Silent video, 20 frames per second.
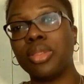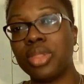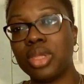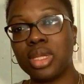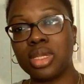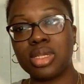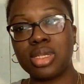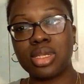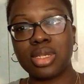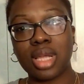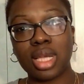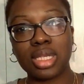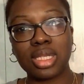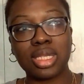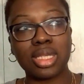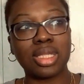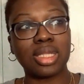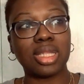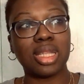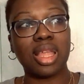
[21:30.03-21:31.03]
the
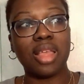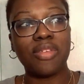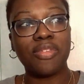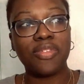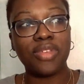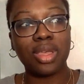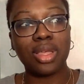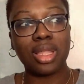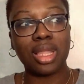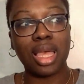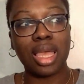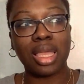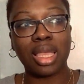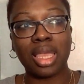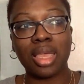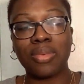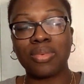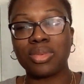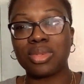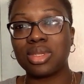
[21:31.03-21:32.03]
instructions, and I feel like
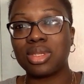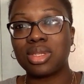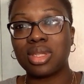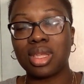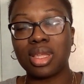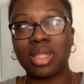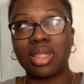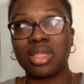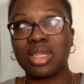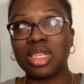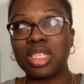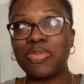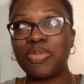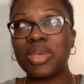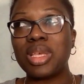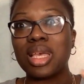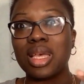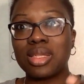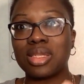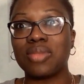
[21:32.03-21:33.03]
it was just
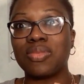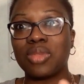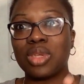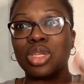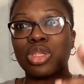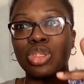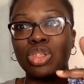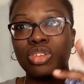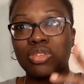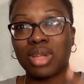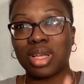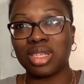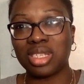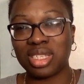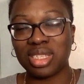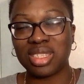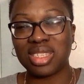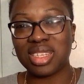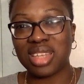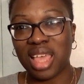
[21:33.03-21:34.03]
because of the
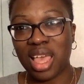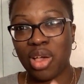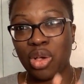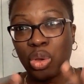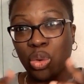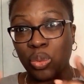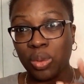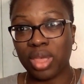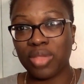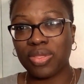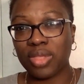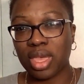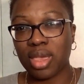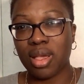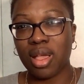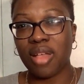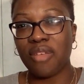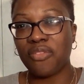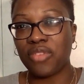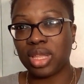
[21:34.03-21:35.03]
instructions and how great they
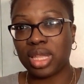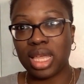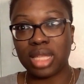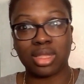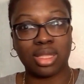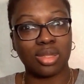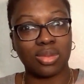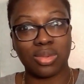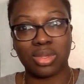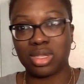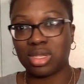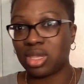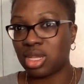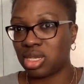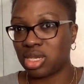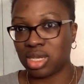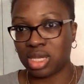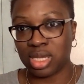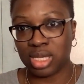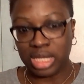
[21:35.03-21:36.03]
are. I feel like this was
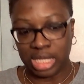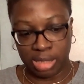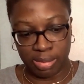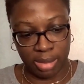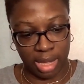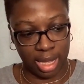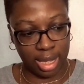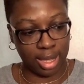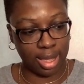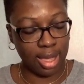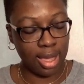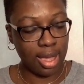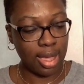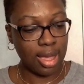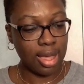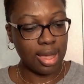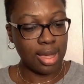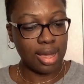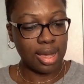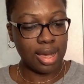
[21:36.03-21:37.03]
such an easy make.
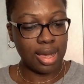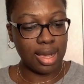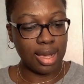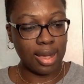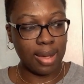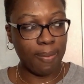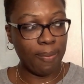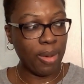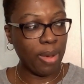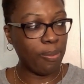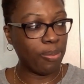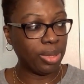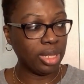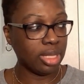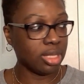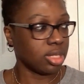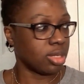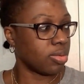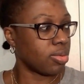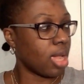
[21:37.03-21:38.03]
But
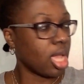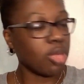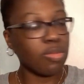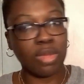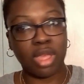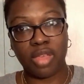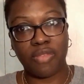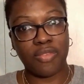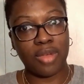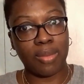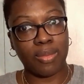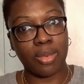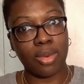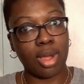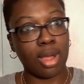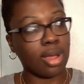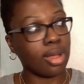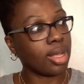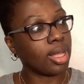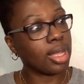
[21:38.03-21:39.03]
please correct me if I'm
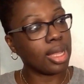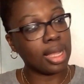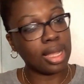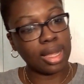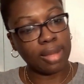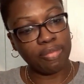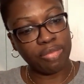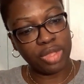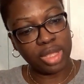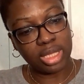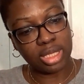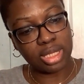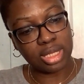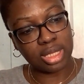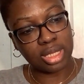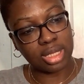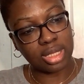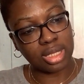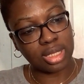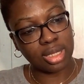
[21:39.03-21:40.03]
wrong. This is
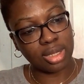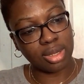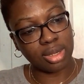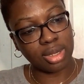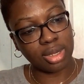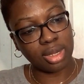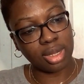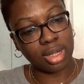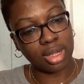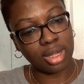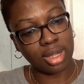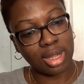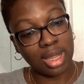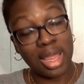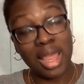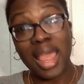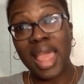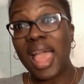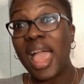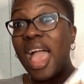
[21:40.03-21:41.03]
considered
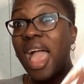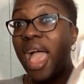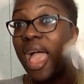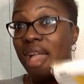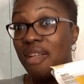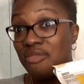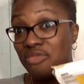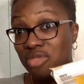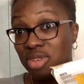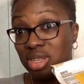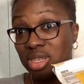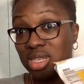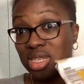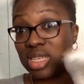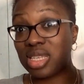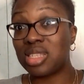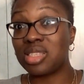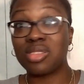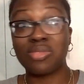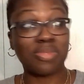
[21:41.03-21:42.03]
average.
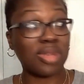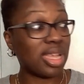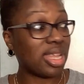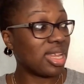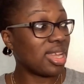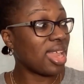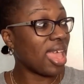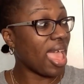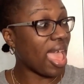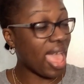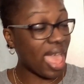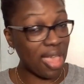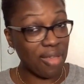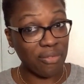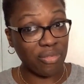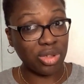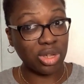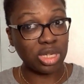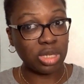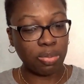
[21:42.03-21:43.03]
It is rated
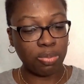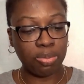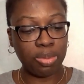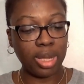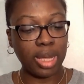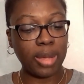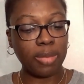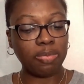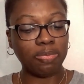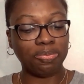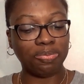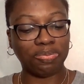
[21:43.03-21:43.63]
average, but